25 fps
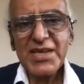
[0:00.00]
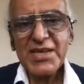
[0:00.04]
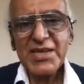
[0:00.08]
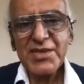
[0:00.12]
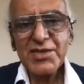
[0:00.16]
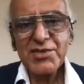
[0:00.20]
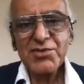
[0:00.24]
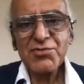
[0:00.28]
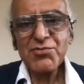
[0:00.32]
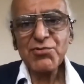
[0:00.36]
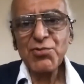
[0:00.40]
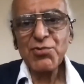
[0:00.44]

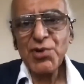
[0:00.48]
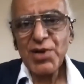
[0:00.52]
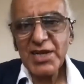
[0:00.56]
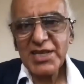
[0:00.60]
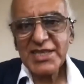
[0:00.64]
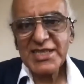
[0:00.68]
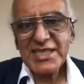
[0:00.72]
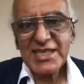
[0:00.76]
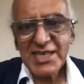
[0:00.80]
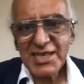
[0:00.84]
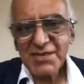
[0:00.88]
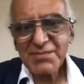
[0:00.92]
Will
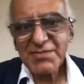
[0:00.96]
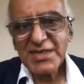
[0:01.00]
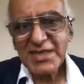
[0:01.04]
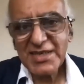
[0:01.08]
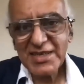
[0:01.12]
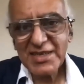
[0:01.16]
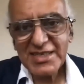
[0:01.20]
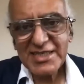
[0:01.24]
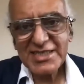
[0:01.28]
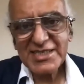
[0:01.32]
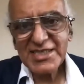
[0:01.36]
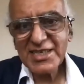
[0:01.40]
there be
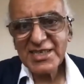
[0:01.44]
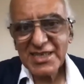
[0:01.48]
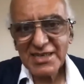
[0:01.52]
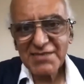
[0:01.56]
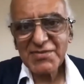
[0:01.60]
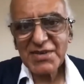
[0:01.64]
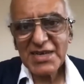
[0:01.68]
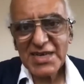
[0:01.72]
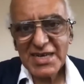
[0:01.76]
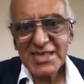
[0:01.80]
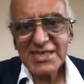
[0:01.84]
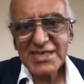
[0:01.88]
regional
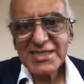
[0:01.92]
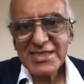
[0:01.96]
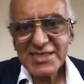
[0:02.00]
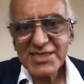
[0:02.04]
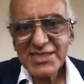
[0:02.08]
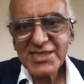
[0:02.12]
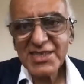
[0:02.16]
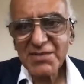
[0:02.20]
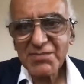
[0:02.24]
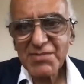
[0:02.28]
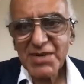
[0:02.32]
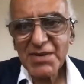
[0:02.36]
varieties
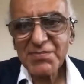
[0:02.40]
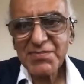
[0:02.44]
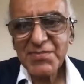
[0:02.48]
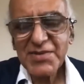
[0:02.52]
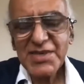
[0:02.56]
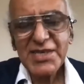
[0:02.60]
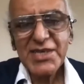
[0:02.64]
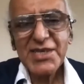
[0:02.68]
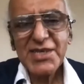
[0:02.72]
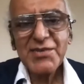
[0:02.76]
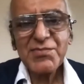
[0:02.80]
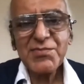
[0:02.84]
come up
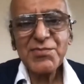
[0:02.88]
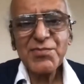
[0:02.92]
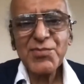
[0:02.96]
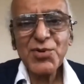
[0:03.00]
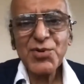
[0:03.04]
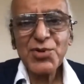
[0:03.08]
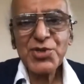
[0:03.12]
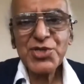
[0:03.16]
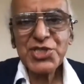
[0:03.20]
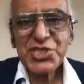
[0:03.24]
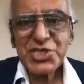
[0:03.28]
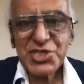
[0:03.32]

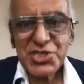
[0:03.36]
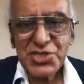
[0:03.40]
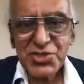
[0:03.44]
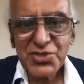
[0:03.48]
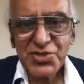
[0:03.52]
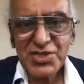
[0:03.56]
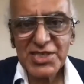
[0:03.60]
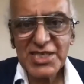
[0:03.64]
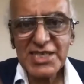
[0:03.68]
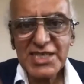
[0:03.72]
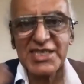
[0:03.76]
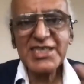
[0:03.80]
more
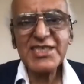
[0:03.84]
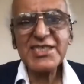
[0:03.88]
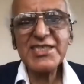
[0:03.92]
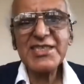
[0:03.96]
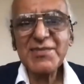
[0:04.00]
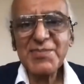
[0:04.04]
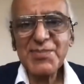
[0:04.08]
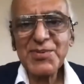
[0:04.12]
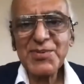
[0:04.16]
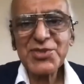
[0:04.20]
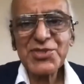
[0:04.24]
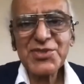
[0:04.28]
strongly in
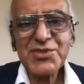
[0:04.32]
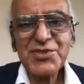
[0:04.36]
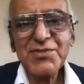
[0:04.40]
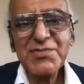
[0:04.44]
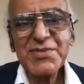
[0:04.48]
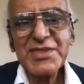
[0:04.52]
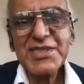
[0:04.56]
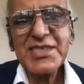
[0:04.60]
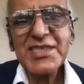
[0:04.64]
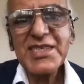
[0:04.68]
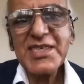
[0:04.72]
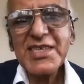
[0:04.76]
the
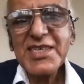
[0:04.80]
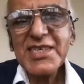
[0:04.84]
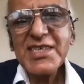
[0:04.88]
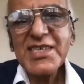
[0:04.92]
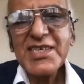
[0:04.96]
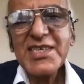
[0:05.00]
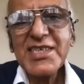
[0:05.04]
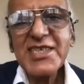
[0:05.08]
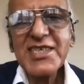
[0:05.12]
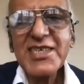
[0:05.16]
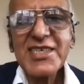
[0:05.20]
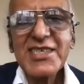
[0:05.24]
post-COVID
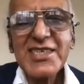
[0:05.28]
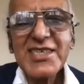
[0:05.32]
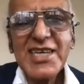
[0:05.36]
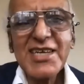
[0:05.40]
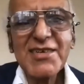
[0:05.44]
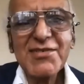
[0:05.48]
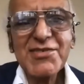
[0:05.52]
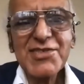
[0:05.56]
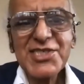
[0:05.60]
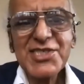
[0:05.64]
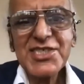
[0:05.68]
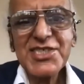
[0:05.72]
English
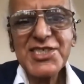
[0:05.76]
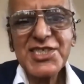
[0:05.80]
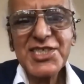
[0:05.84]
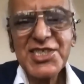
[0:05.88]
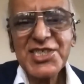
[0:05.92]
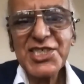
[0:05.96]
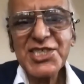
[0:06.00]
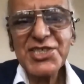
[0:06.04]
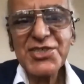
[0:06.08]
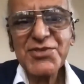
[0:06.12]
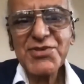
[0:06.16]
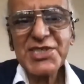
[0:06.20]
language teaching
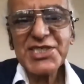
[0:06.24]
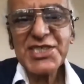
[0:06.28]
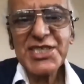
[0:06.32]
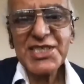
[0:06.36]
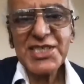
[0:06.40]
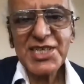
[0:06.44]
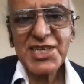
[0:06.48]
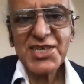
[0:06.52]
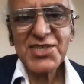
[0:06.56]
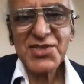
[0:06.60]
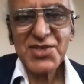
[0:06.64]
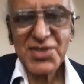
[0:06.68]

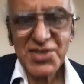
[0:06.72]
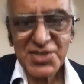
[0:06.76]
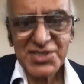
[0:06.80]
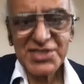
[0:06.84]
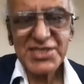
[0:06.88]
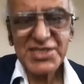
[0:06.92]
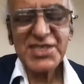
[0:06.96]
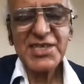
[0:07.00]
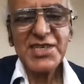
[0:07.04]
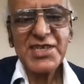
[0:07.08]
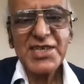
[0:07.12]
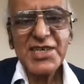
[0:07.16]
situation or not,
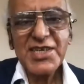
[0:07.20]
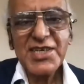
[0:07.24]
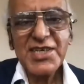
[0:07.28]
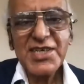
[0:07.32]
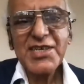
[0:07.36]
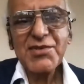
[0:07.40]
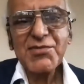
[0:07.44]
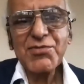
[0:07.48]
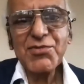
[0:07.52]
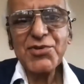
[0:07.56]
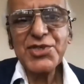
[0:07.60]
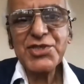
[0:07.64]

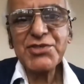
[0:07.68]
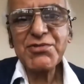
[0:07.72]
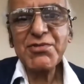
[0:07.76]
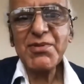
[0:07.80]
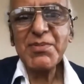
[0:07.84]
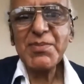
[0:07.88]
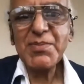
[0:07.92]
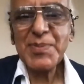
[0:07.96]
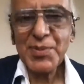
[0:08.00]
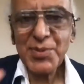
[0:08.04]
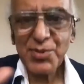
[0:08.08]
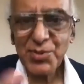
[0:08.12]
which will
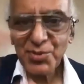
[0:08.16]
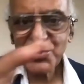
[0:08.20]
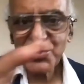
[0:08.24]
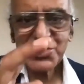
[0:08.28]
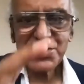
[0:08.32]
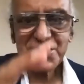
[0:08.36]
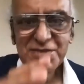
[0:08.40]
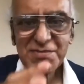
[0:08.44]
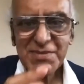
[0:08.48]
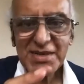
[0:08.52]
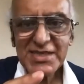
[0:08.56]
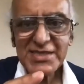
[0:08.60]
be
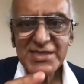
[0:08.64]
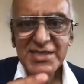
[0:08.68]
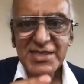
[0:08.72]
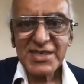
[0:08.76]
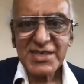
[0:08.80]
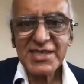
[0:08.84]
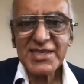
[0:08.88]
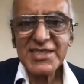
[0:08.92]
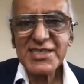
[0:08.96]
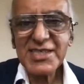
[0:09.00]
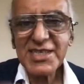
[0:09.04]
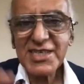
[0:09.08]
forced by the
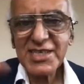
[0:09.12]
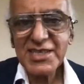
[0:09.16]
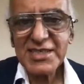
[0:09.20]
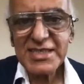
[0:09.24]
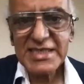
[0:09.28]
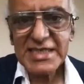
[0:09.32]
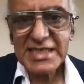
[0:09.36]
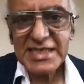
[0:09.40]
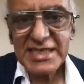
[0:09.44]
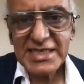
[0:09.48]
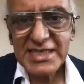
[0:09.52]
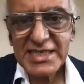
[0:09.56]
regional
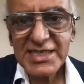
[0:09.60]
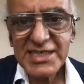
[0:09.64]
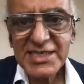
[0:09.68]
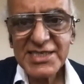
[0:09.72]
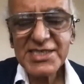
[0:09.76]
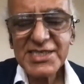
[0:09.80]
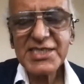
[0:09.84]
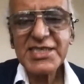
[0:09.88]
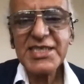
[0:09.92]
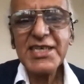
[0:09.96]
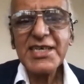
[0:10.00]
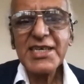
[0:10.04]

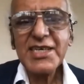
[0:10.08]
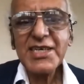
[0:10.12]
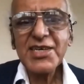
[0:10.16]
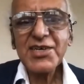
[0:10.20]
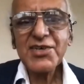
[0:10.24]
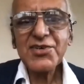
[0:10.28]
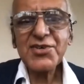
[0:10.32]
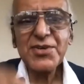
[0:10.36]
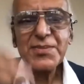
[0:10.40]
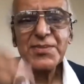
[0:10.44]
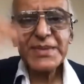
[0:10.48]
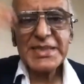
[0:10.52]
needs,
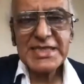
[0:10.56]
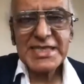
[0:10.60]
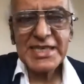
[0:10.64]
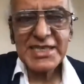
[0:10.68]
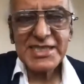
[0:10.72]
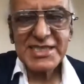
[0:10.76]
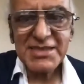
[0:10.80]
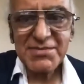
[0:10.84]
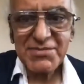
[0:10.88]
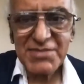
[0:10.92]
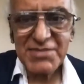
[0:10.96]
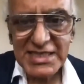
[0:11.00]

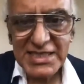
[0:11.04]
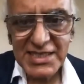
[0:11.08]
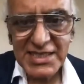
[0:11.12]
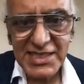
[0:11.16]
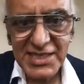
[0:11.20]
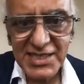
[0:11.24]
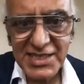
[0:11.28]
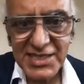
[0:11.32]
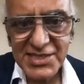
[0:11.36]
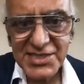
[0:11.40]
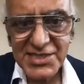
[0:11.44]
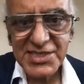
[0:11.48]
communicative
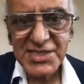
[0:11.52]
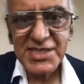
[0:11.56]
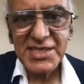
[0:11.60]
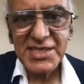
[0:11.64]
needs,